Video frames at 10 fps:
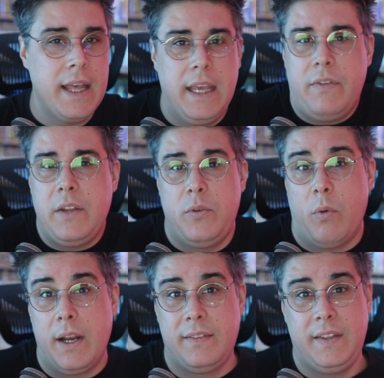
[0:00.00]
even if you
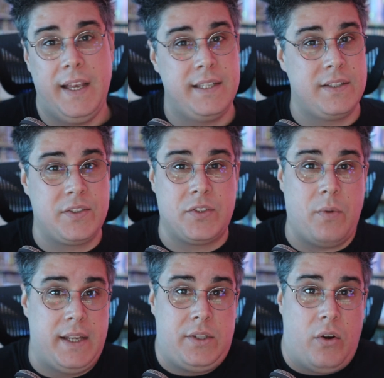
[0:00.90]
want to test
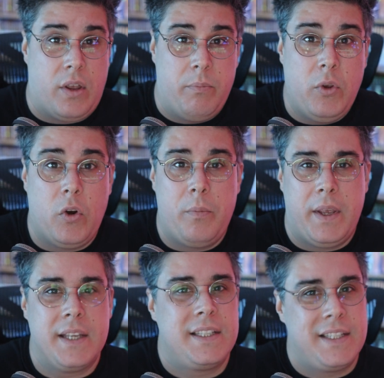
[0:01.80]
stress your computer,
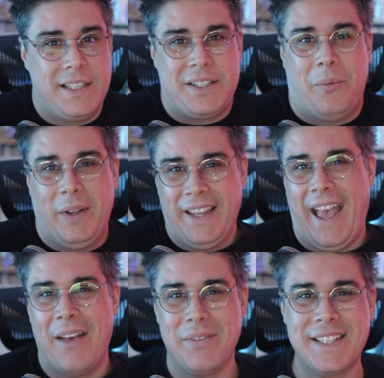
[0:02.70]
because this is a really
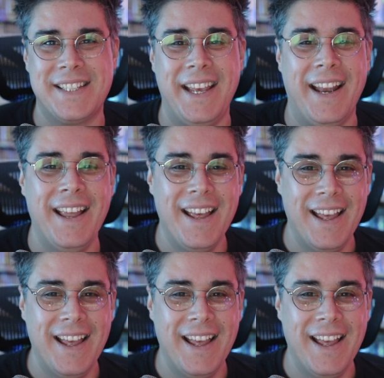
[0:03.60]
heavy scene.